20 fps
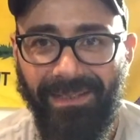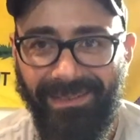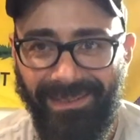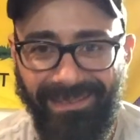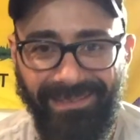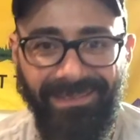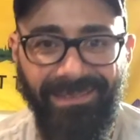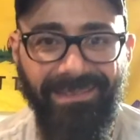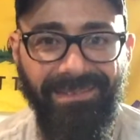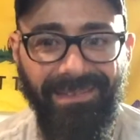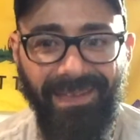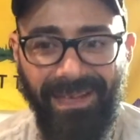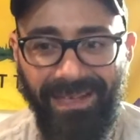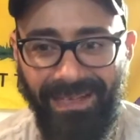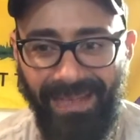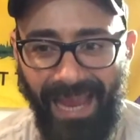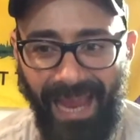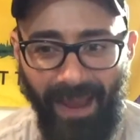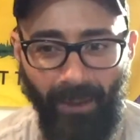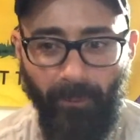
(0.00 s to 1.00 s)
This is
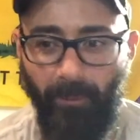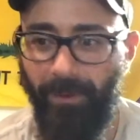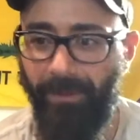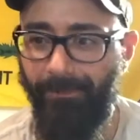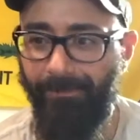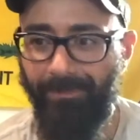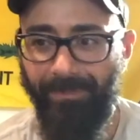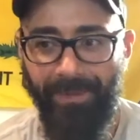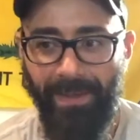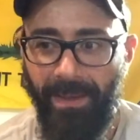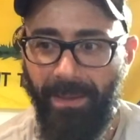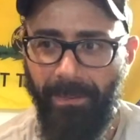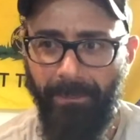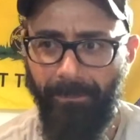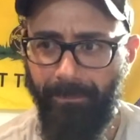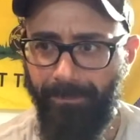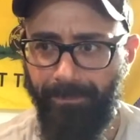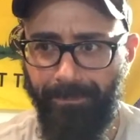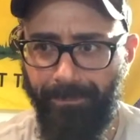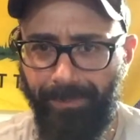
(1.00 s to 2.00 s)
like our
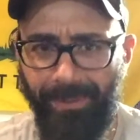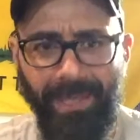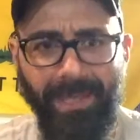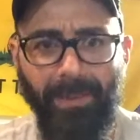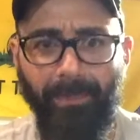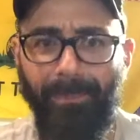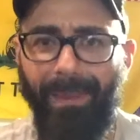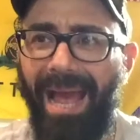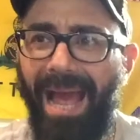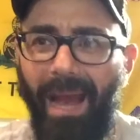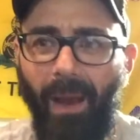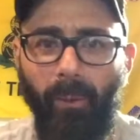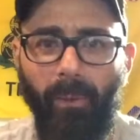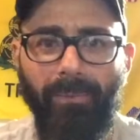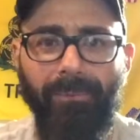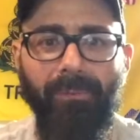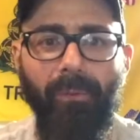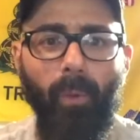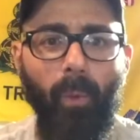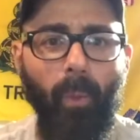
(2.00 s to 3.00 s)
big,
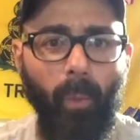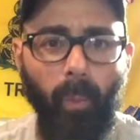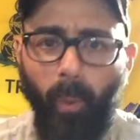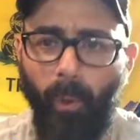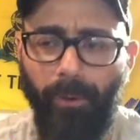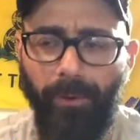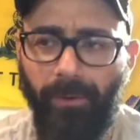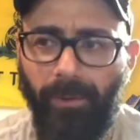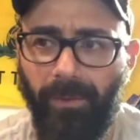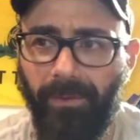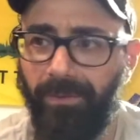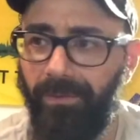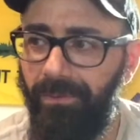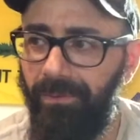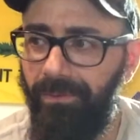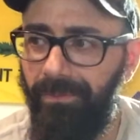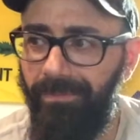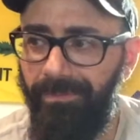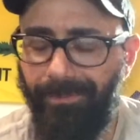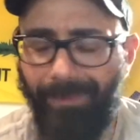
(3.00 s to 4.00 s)
powerful world
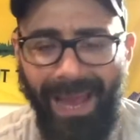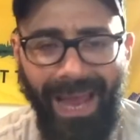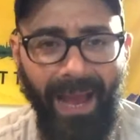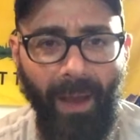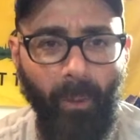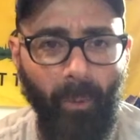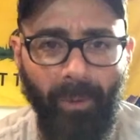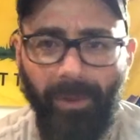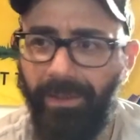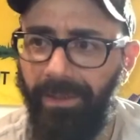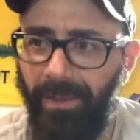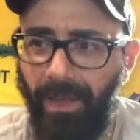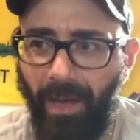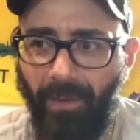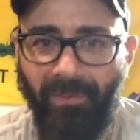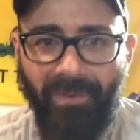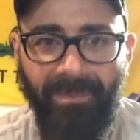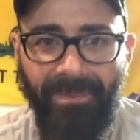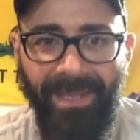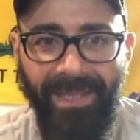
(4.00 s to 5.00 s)
power
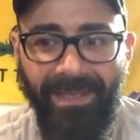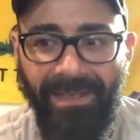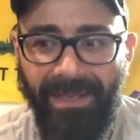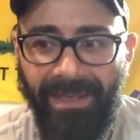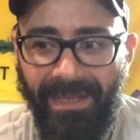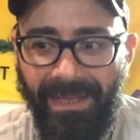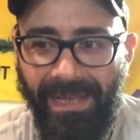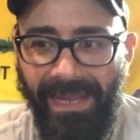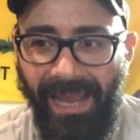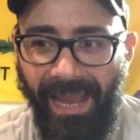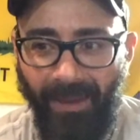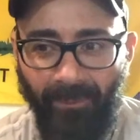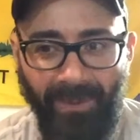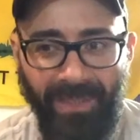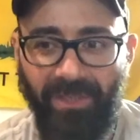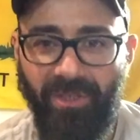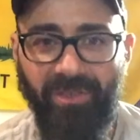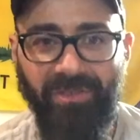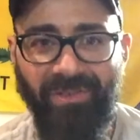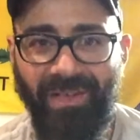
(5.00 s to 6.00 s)
government, and
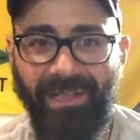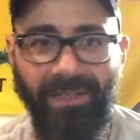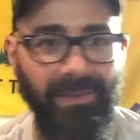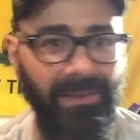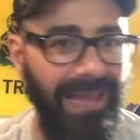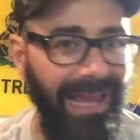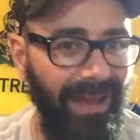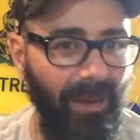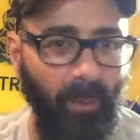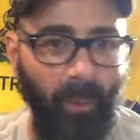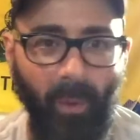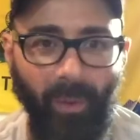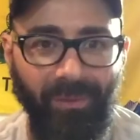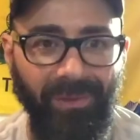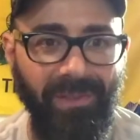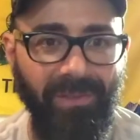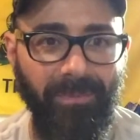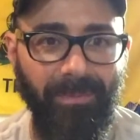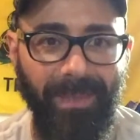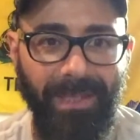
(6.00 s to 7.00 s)
we just like allow all
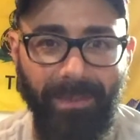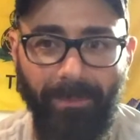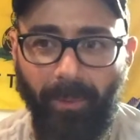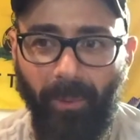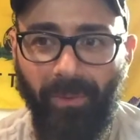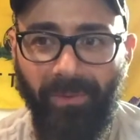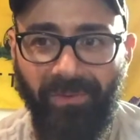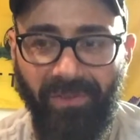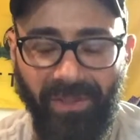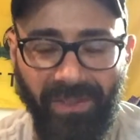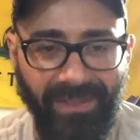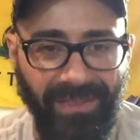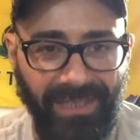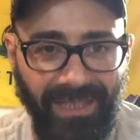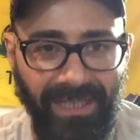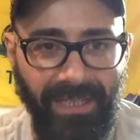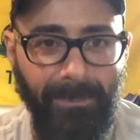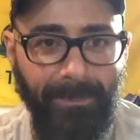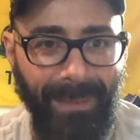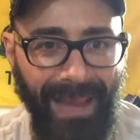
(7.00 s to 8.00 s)
these people to
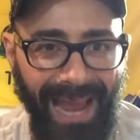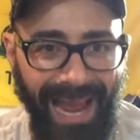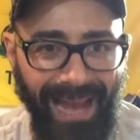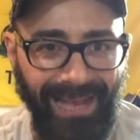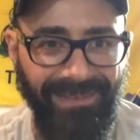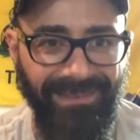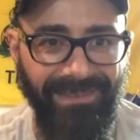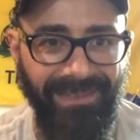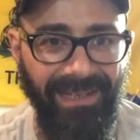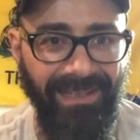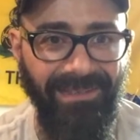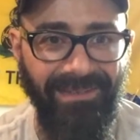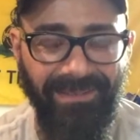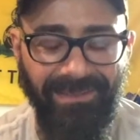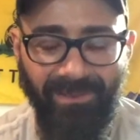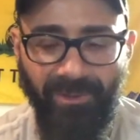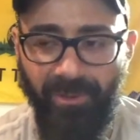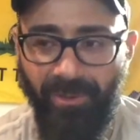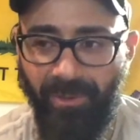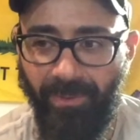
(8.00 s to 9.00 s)
keep access
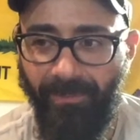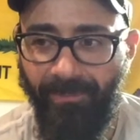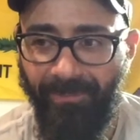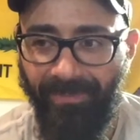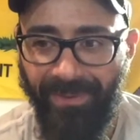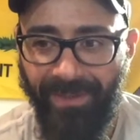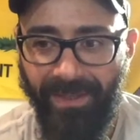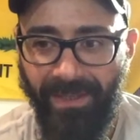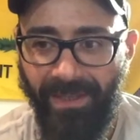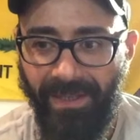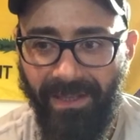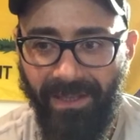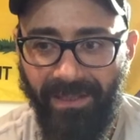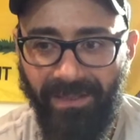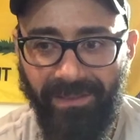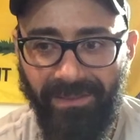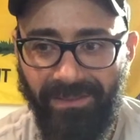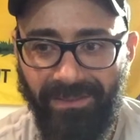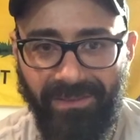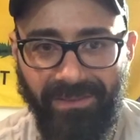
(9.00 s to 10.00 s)
to
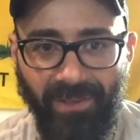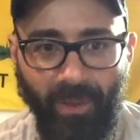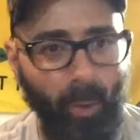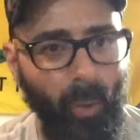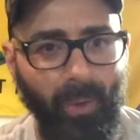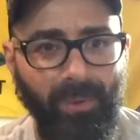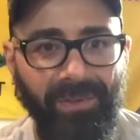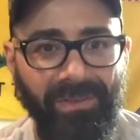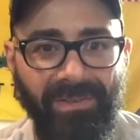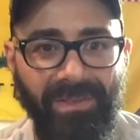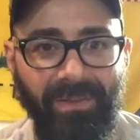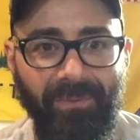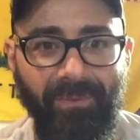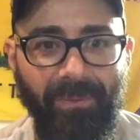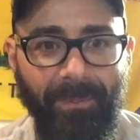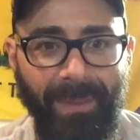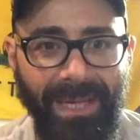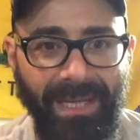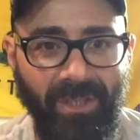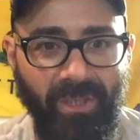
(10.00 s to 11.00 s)
all this
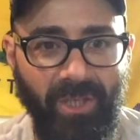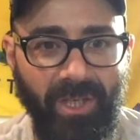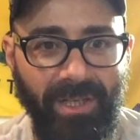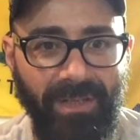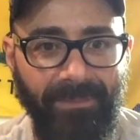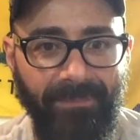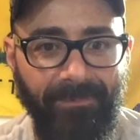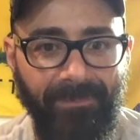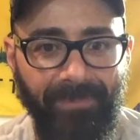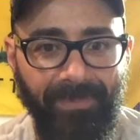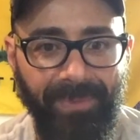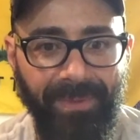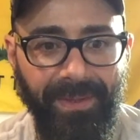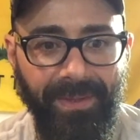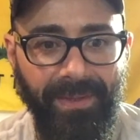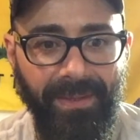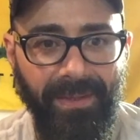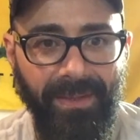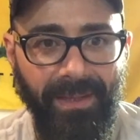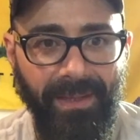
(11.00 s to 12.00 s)
information?
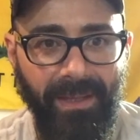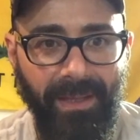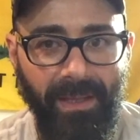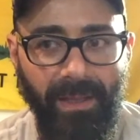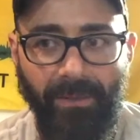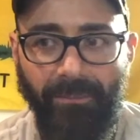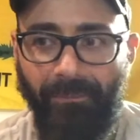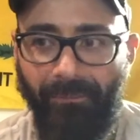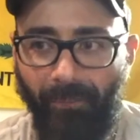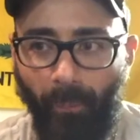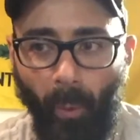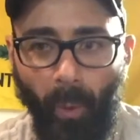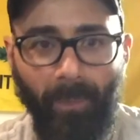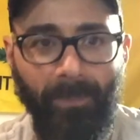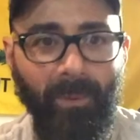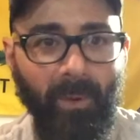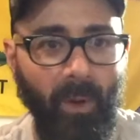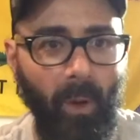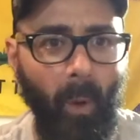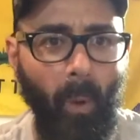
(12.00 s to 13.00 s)

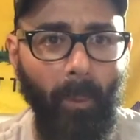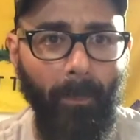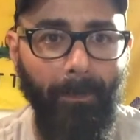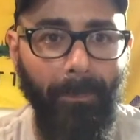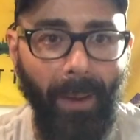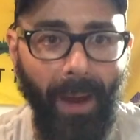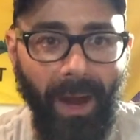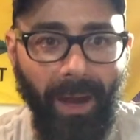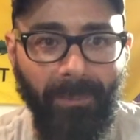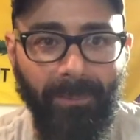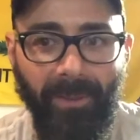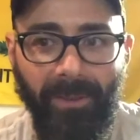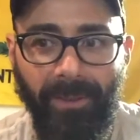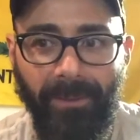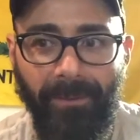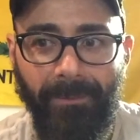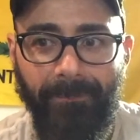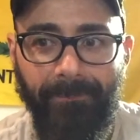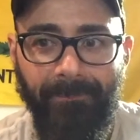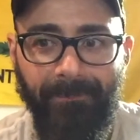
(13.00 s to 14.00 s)
Former
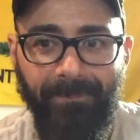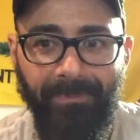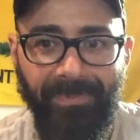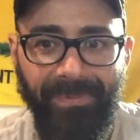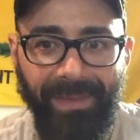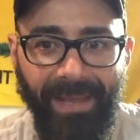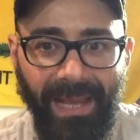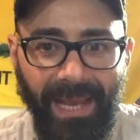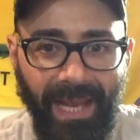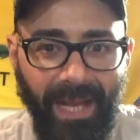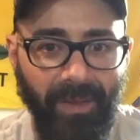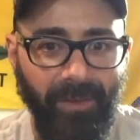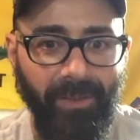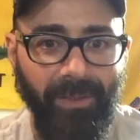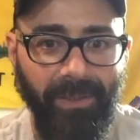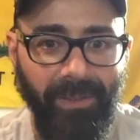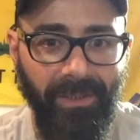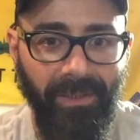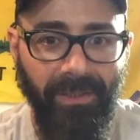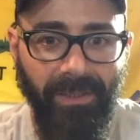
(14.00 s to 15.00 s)
Obama
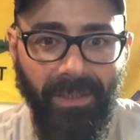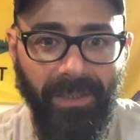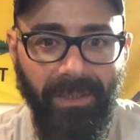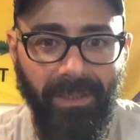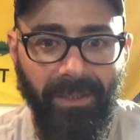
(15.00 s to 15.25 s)
era